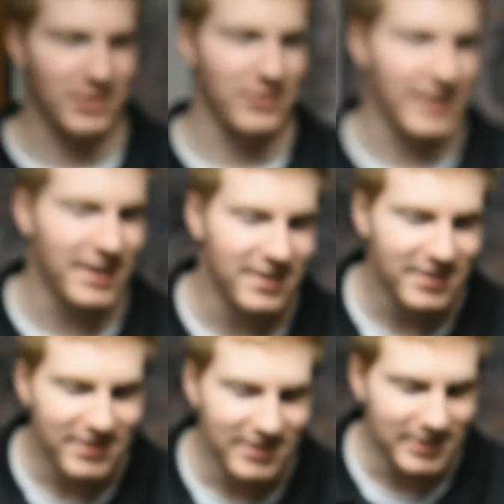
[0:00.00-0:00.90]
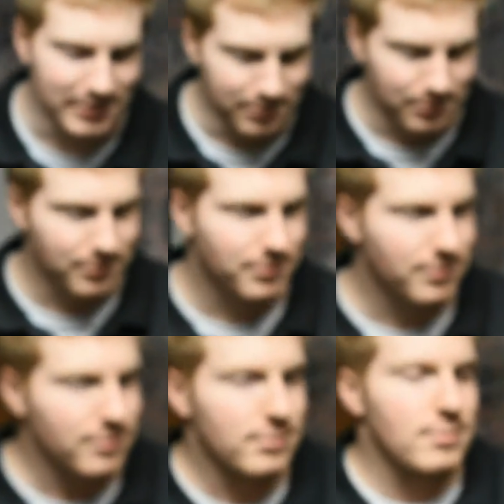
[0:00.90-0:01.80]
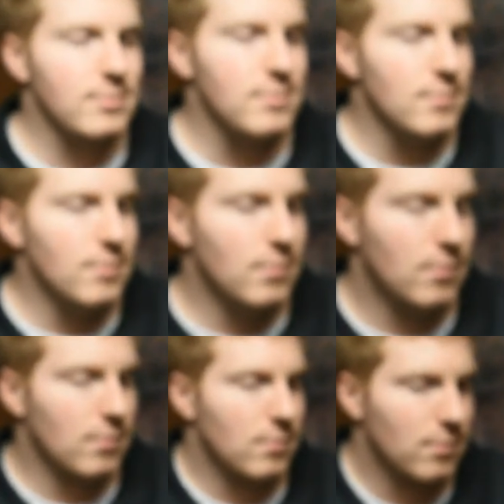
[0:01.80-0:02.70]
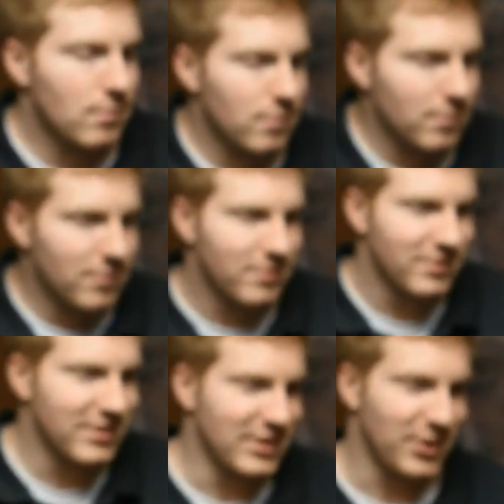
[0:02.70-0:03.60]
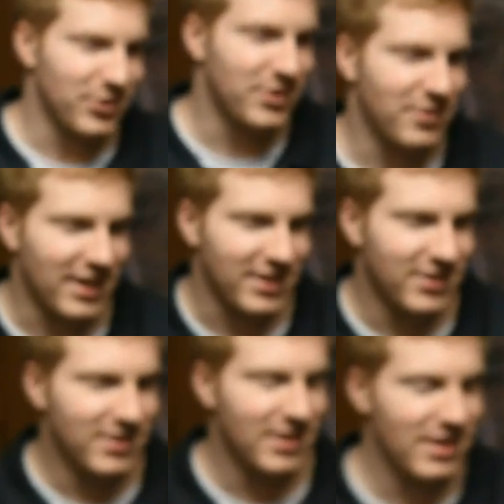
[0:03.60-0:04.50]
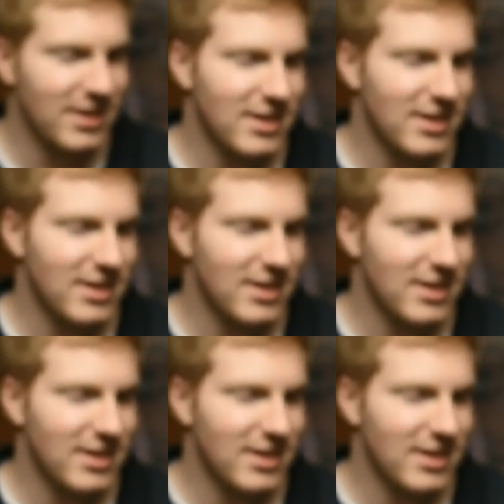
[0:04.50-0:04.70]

to. Oh, Yoshi Valley. That's a good one. That's tough. Yoshi Valley. Isn't that just a loop?